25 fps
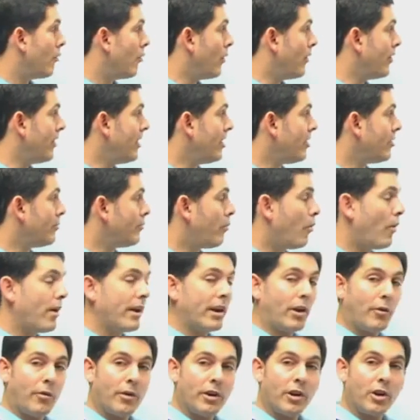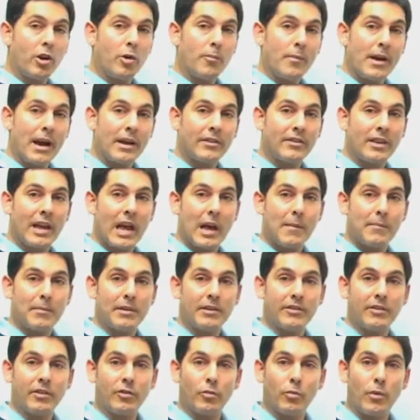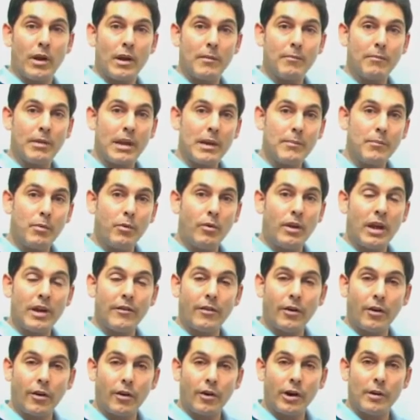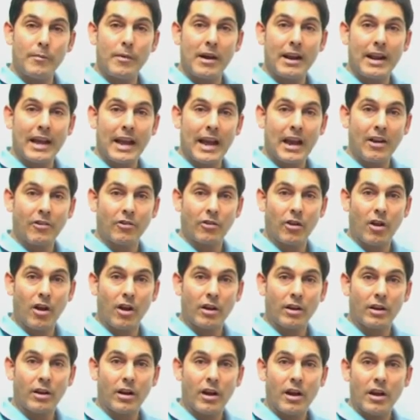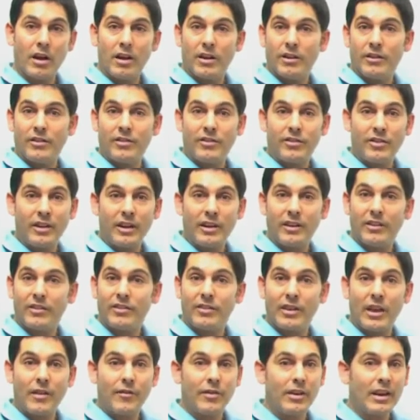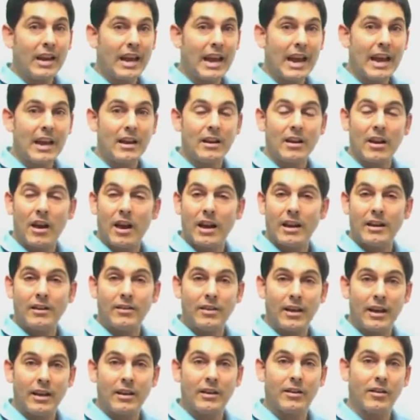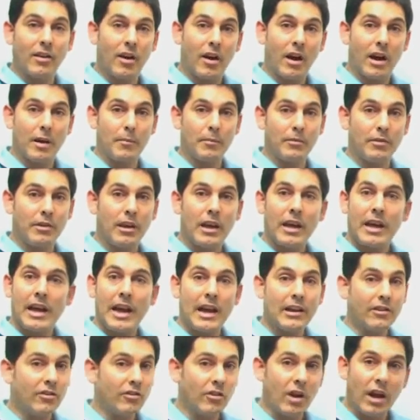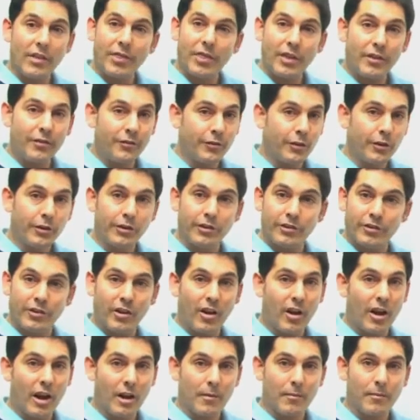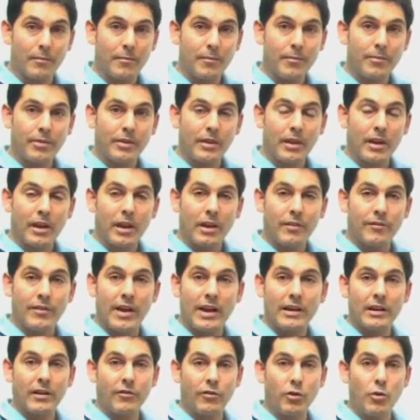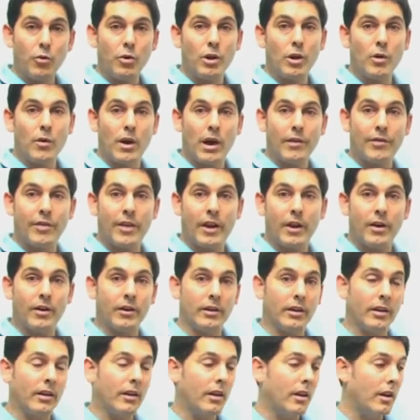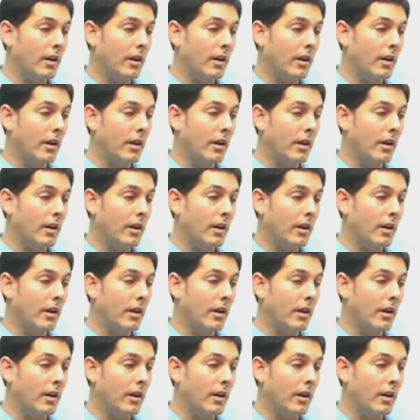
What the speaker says: When this point critical mass happens is when people have heard about ageLOC 6, 7, 8, 9, 10 times. It's not the first time. In fact, if you were to go out there in